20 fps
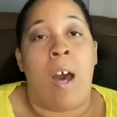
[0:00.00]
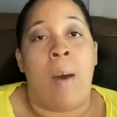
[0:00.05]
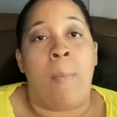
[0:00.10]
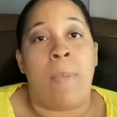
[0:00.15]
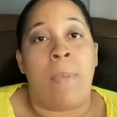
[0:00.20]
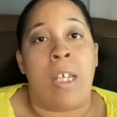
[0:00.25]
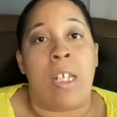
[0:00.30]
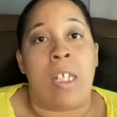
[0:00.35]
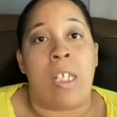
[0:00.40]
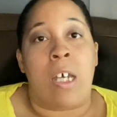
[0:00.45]

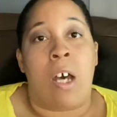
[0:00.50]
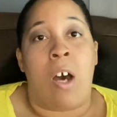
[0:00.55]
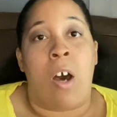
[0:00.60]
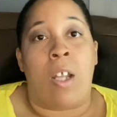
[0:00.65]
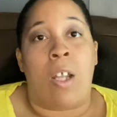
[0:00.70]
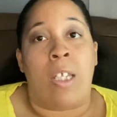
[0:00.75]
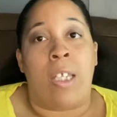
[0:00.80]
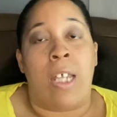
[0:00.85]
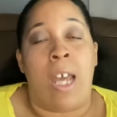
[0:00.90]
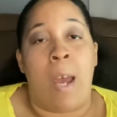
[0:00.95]
into
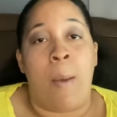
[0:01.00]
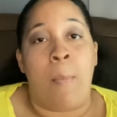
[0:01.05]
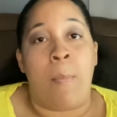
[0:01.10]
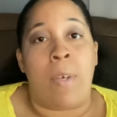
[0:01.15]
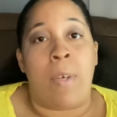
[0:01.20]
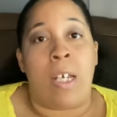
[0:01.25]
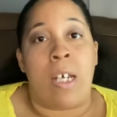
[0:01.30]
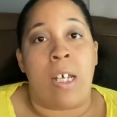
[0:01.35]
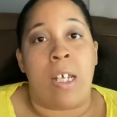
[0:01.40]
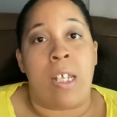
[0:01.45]
all of that
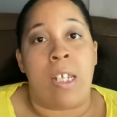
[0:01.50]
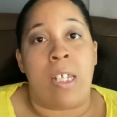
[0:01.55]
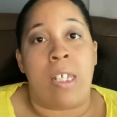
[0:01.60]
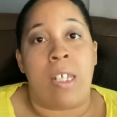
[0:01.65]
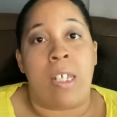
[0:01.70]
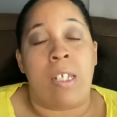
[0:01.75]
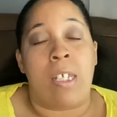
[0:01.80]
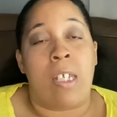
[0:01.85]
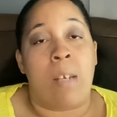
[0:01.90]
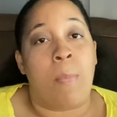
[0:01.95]
because
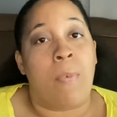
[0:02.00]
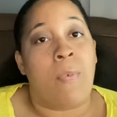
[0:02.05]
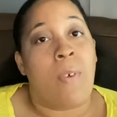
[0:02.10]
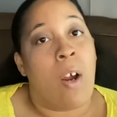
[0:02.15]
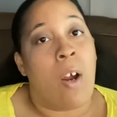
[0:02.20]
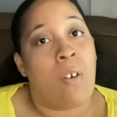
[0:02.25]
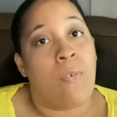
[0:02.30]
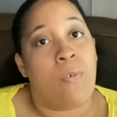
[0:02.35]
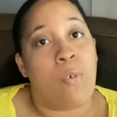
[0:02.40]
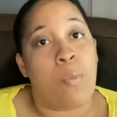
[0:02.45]
some of
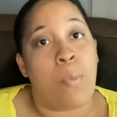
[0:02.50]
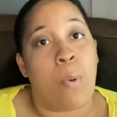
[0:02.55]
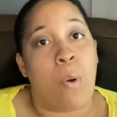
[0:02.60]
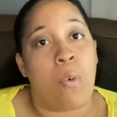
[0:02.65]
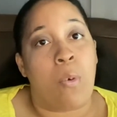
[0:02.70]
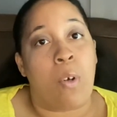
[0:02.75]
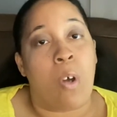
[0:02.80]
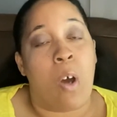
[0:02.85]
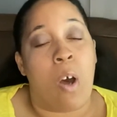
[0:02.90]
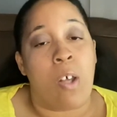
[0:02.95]
Carnival's
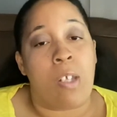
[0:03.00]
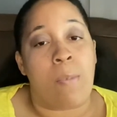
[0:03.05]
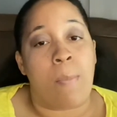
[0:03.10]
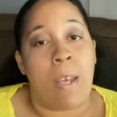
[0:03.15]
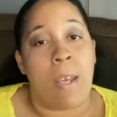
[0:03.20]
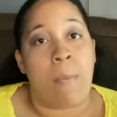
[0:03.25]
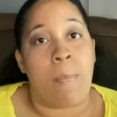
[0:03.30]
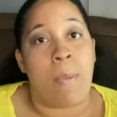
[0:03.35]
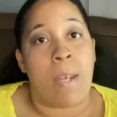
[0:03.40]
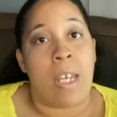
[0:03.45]
protocols
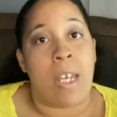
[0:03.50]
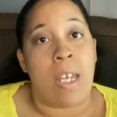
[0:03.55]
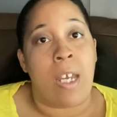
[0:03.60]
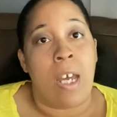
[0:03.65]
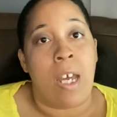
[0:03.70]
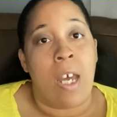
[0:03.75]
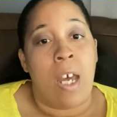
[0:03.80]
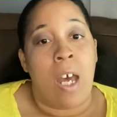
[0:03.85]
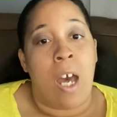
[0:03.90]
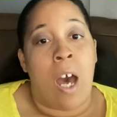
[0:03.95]
may be
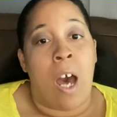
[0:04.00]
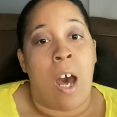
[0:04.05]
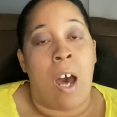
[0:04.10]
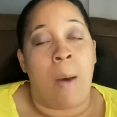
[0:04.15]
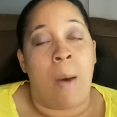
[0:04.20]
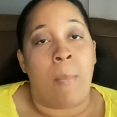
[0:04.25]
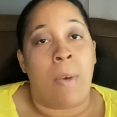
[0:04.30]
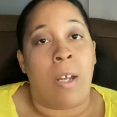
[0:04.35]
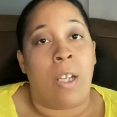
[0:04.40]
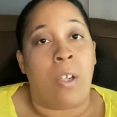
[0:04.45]

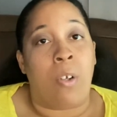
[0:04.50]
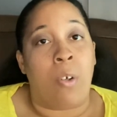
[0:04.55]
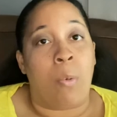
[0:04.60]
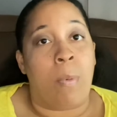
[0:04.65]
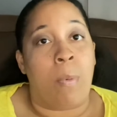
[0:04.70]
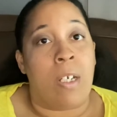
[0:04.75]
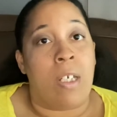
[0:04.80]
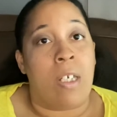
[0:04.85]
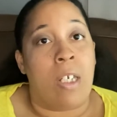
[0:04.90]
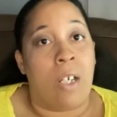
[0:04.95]
a little
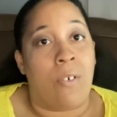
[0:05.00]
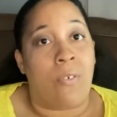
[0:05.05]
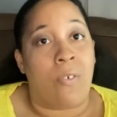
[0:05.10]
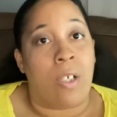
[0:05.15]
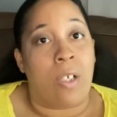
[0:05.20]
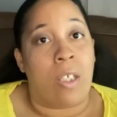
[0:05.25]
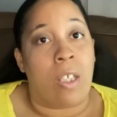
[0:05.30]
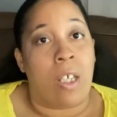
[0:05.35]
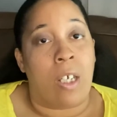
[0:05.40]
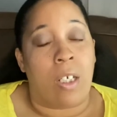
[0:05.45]
bit
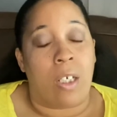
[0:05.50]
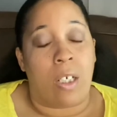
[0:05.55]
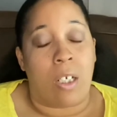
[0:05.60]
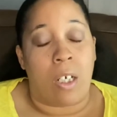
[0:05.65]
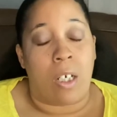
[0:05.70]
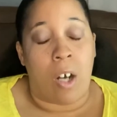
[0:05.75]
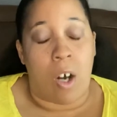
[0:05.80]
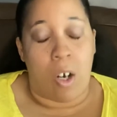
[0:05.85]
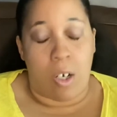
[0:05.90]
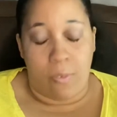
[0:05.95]
different than
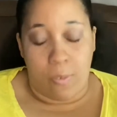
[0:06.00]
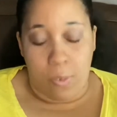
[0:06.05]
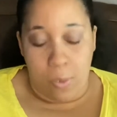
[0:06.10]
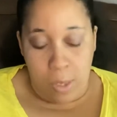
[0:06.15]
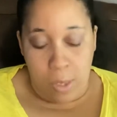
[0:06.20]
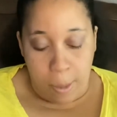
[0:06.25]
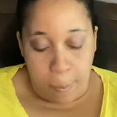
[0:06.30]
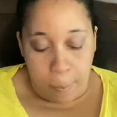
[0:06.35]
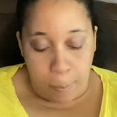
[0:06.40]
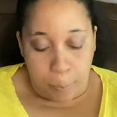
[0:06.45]
Carnival's.